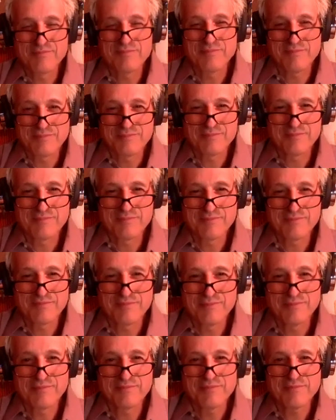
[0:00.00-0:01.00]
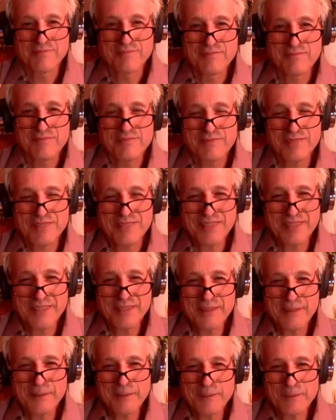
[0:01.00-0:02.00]

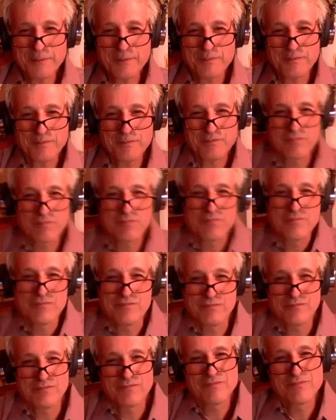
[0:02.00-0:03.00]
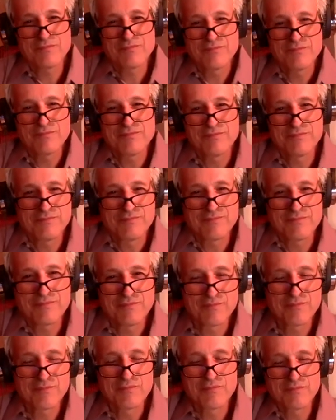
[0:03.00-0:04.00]

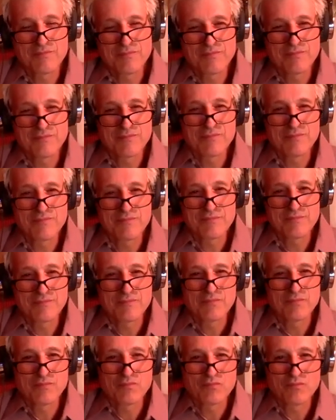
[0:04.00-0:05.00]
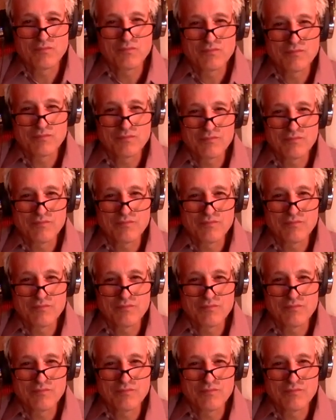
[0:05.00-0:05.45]
(not speaking)